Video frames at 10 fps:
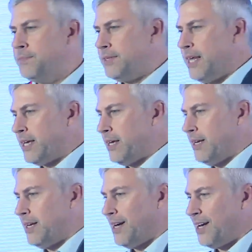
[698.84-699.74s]
They
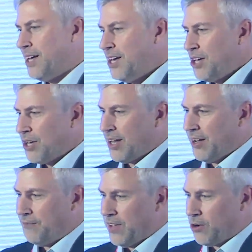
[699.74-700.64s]
can
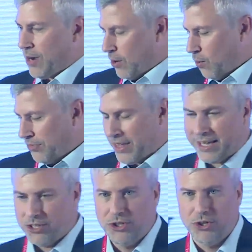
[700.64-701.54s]
figure out what they
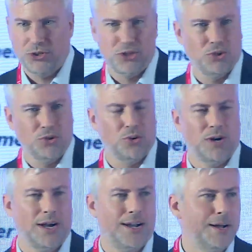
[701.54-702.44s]
can do
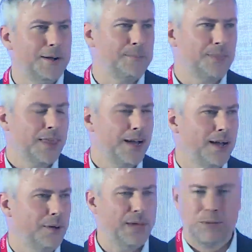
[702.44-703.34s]
to
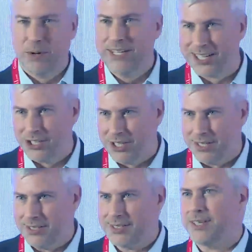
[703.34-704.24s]
make
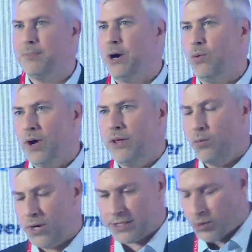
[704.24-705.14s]
predictions about
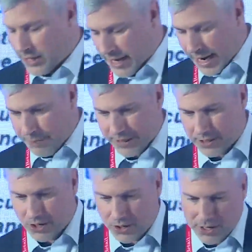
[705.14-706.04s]
what's going to happen.
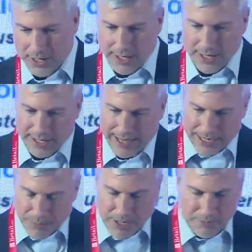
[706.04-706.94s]
So that
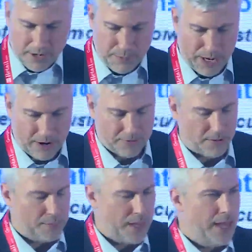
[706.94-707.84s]
can become very
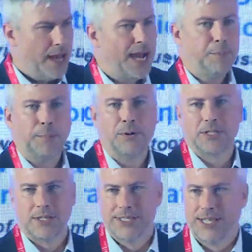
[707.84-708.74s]
powerful.
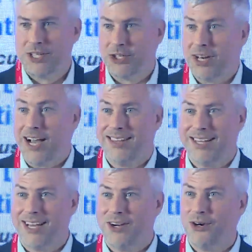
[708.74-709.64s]
Hyper-personalization. I
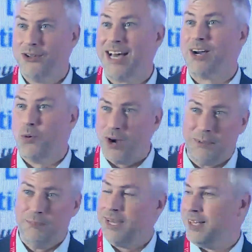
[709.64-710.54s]
think I heard that quite a
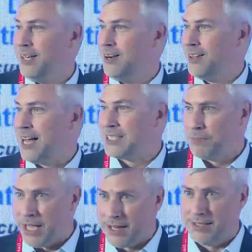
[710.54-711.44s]
bit in our last
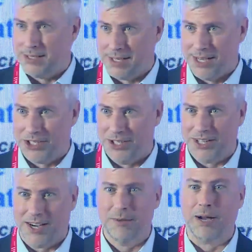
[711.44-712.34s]
panel discussion,
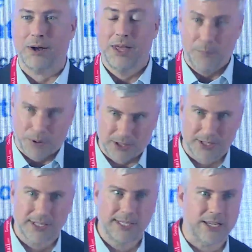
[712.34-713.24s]
talking about
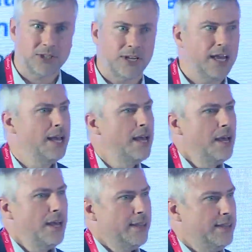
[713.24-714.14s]
personalization.
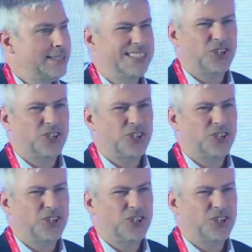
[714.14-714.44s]
This is